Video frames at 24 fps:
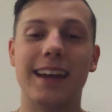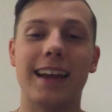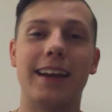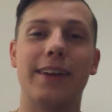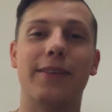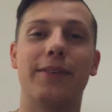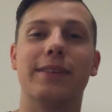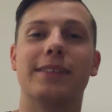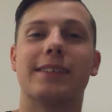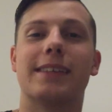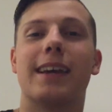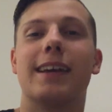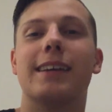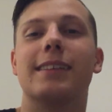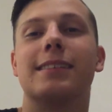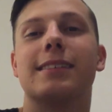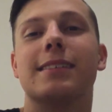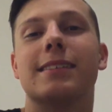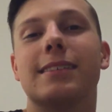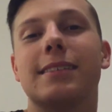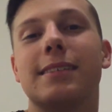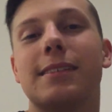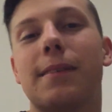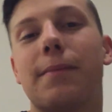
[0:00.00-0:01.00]
Anyways, guys,
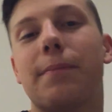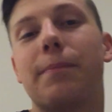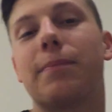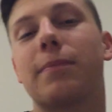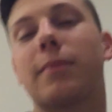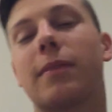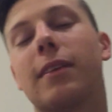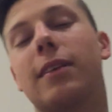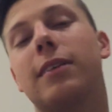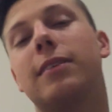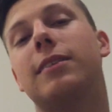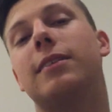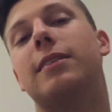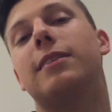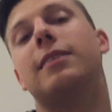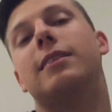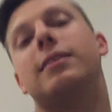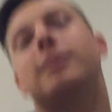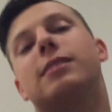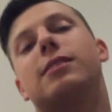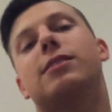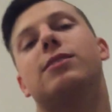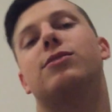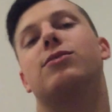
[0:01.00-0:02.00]

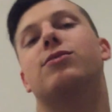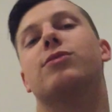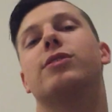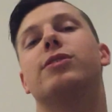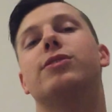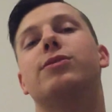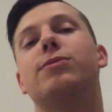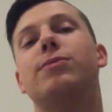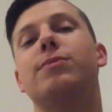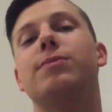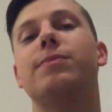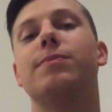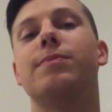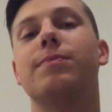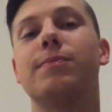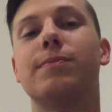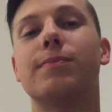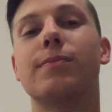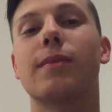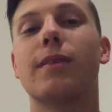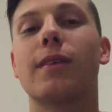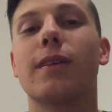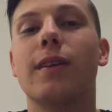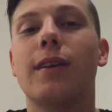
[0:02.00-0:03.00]
this is Drew
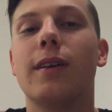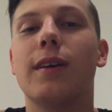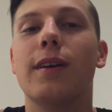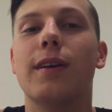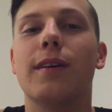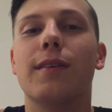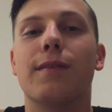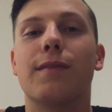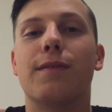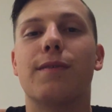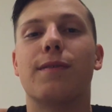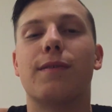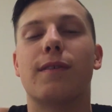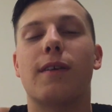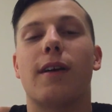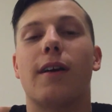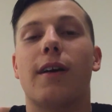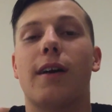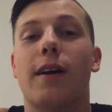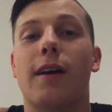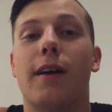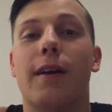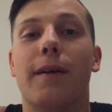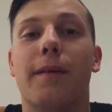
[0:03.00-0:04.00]

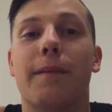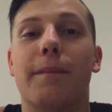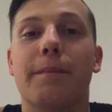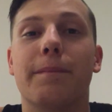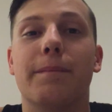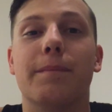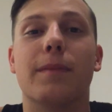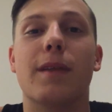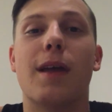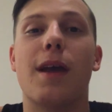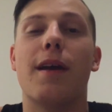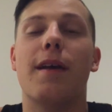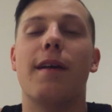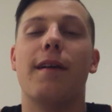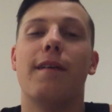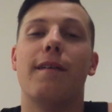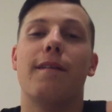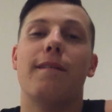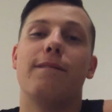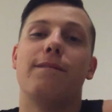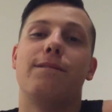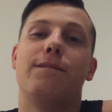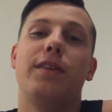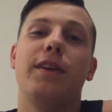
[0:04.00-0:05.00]

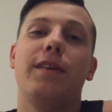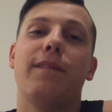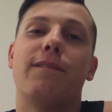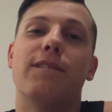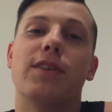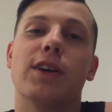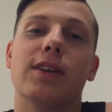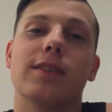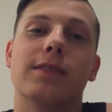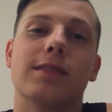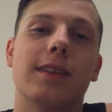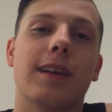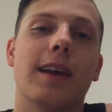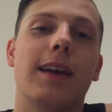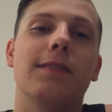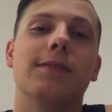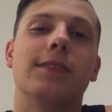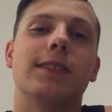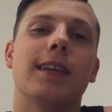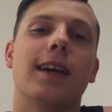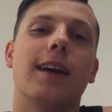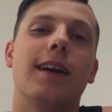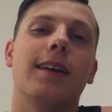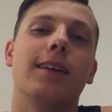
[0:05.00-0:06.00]
from Feet First
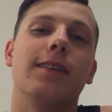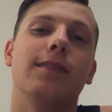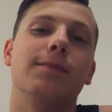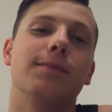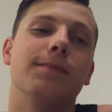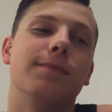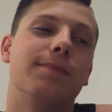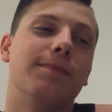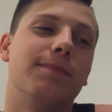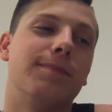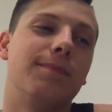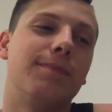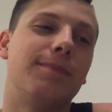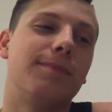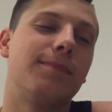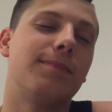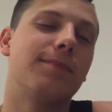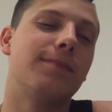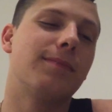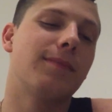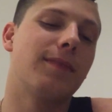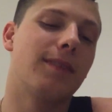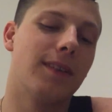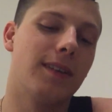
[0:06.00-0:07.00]
Lifestyle.
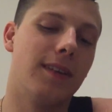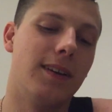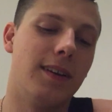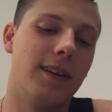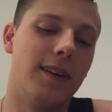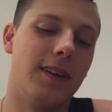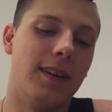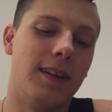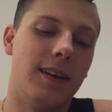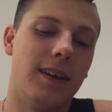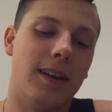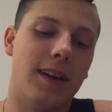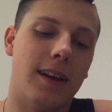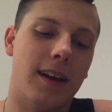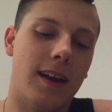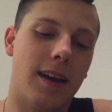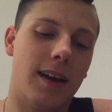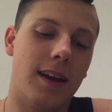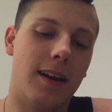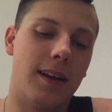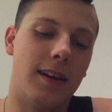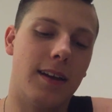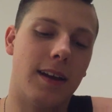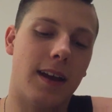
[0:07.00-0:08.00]

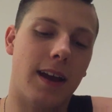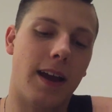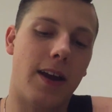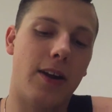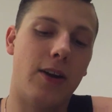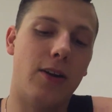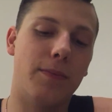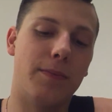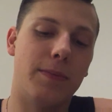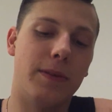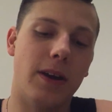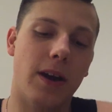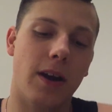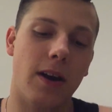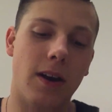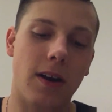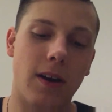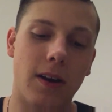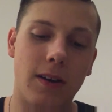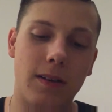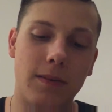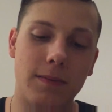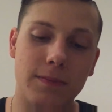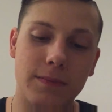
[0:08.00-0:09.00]
Uh, I hope
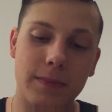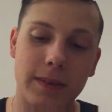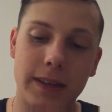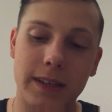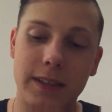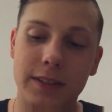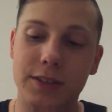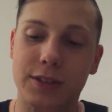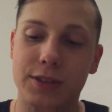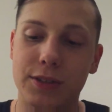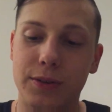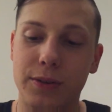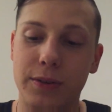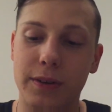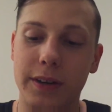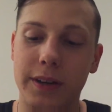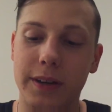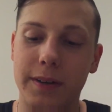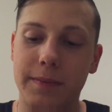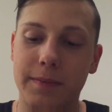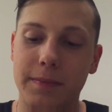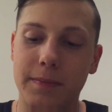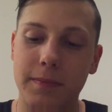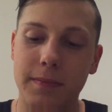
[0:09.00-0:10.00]
y'all
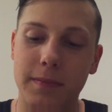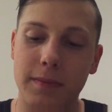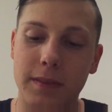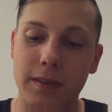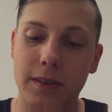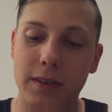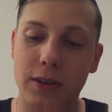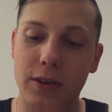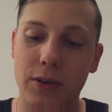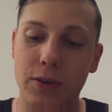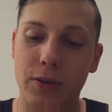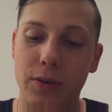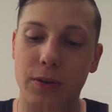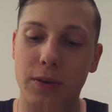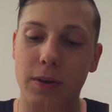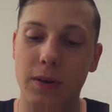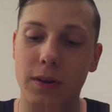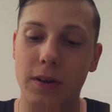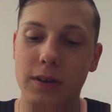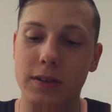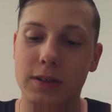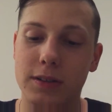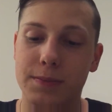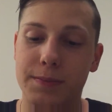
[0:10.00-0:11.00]
enjoy
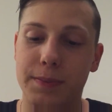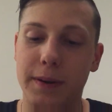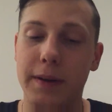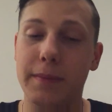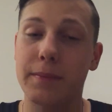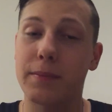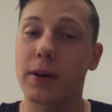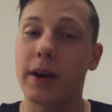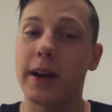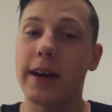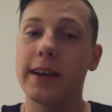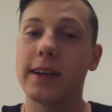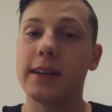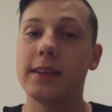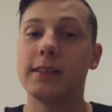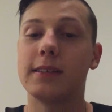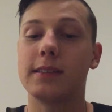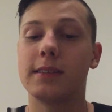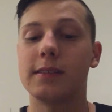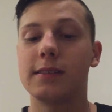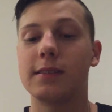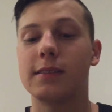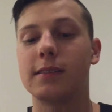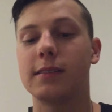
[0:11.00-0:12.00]
your spring
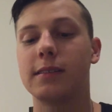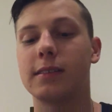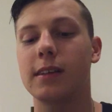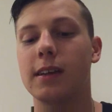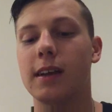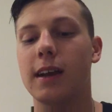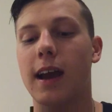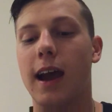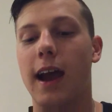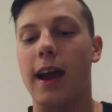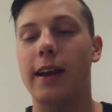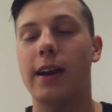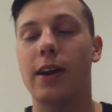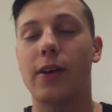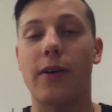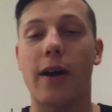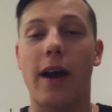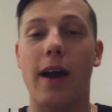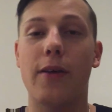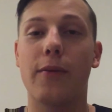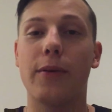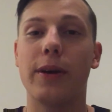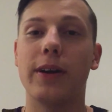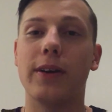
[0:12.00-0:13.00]
breaks. I know
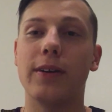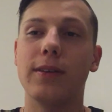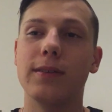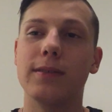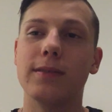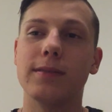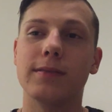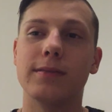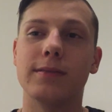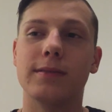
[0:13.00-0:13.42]
I will.